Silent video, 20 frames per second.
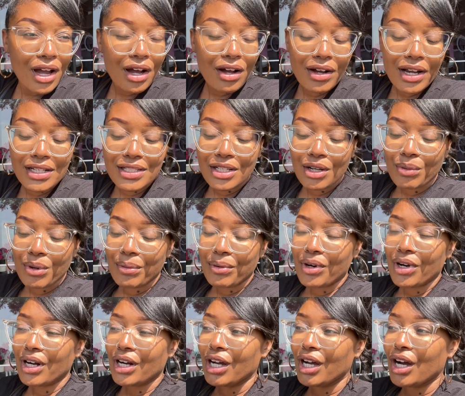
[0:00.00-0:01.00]
Okay, so we were
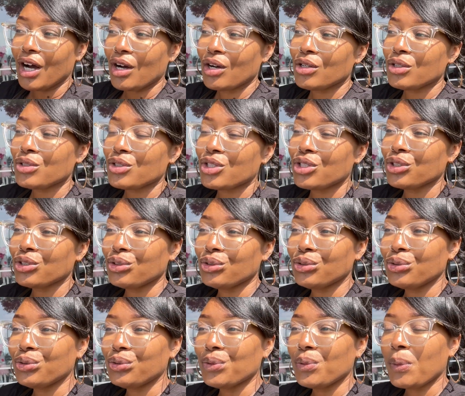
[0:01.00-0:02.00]
gonna go
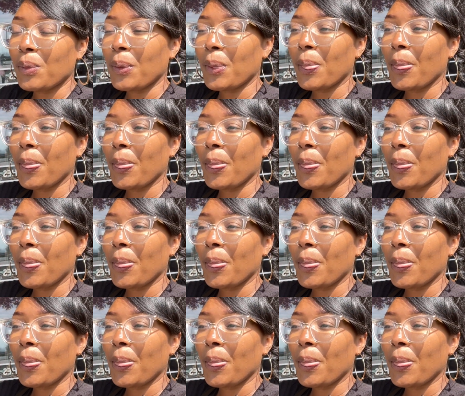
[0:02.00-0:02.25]
to